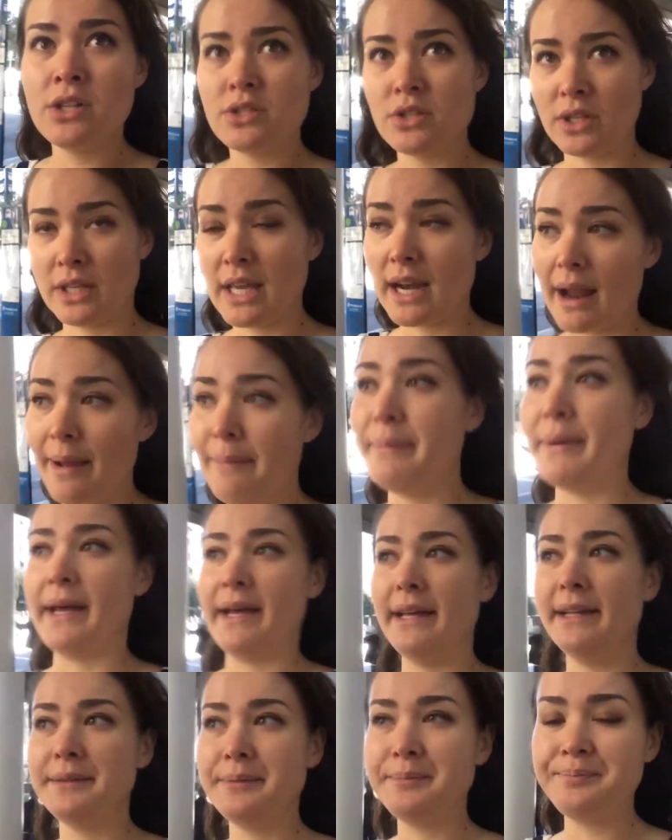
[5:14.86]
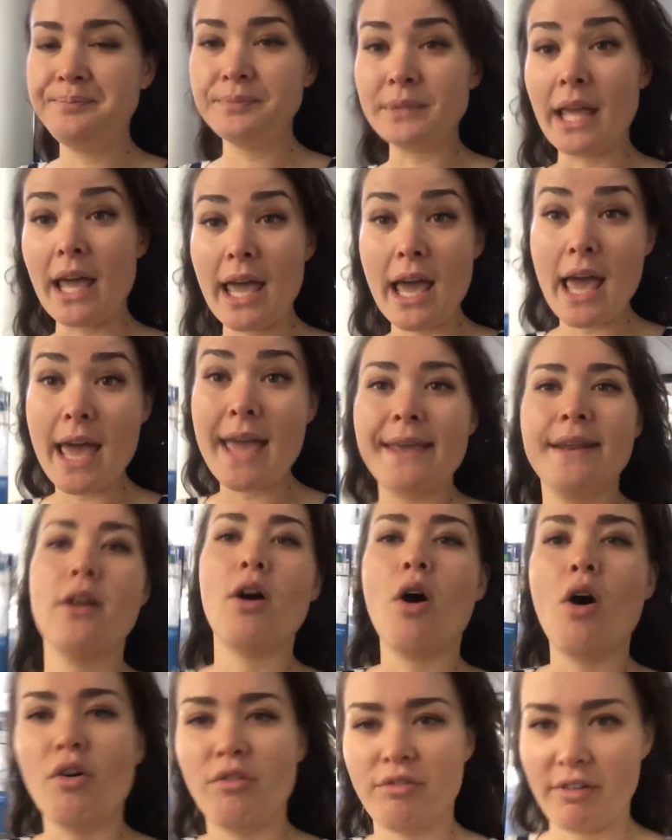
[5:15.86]
to get up it and
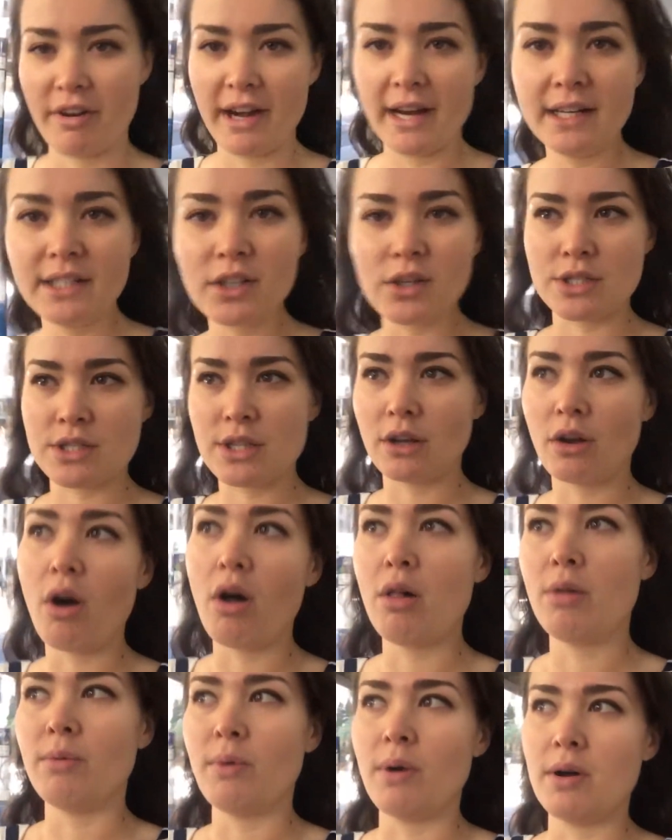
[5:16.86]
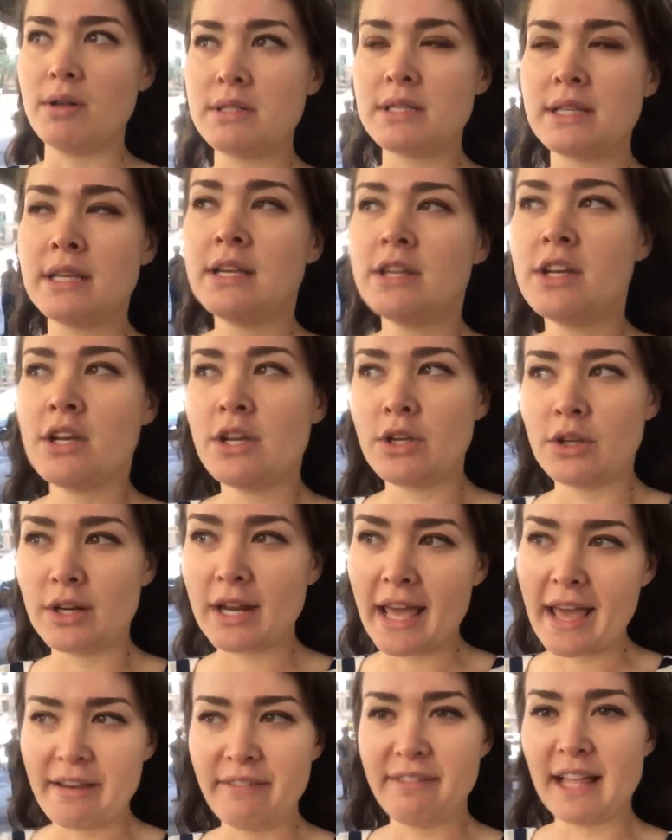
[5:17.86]
over it, because the goal was you'd
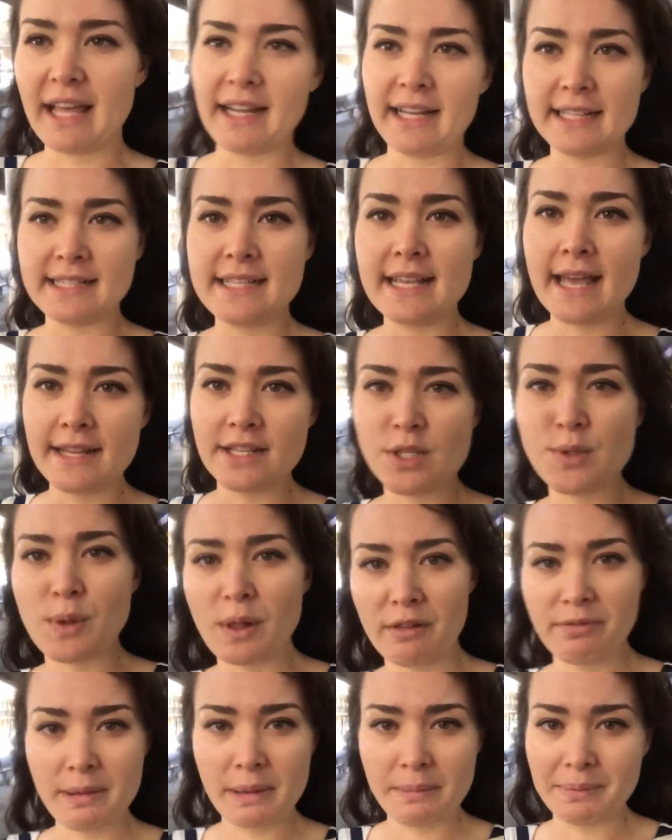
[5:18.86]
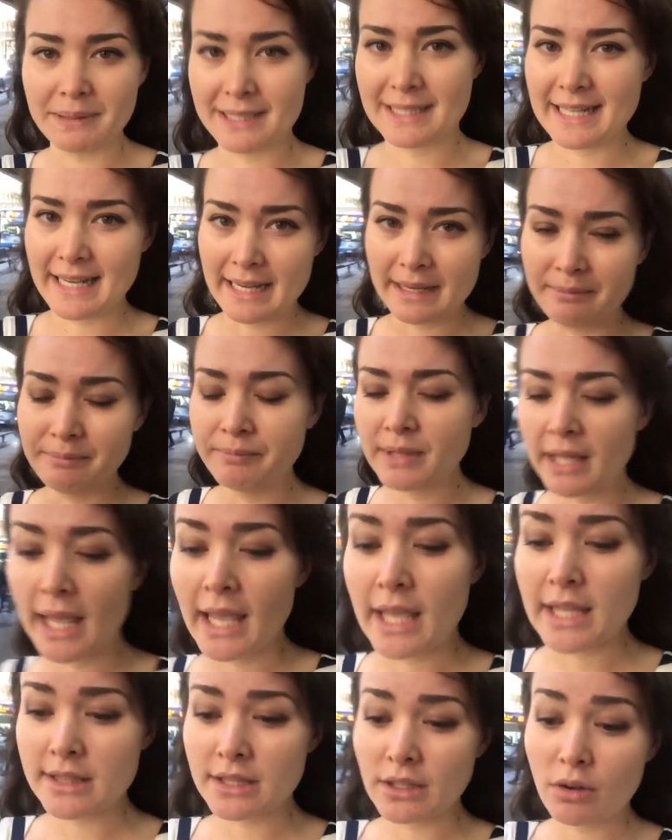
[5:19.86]
have like a ten twelve people team,
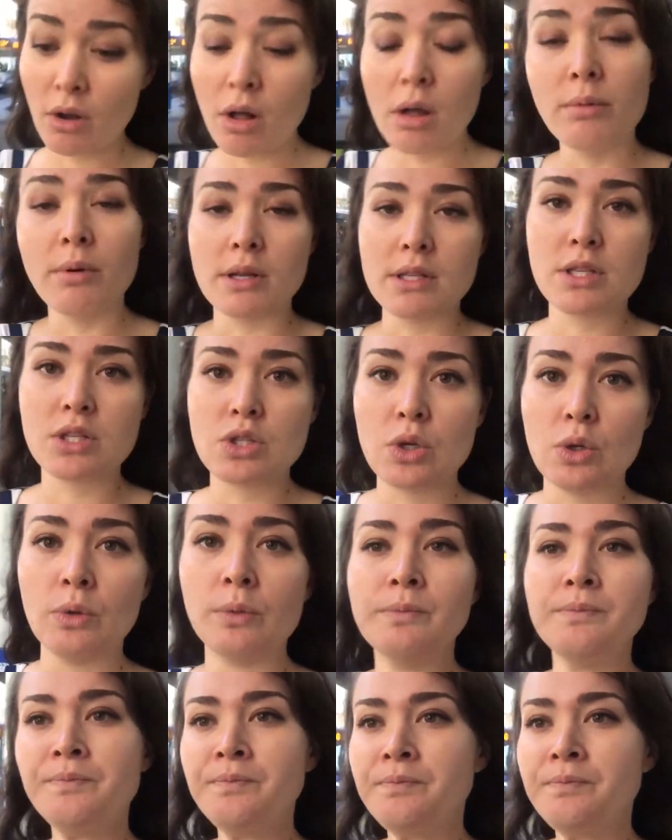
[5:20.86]
and the goal was to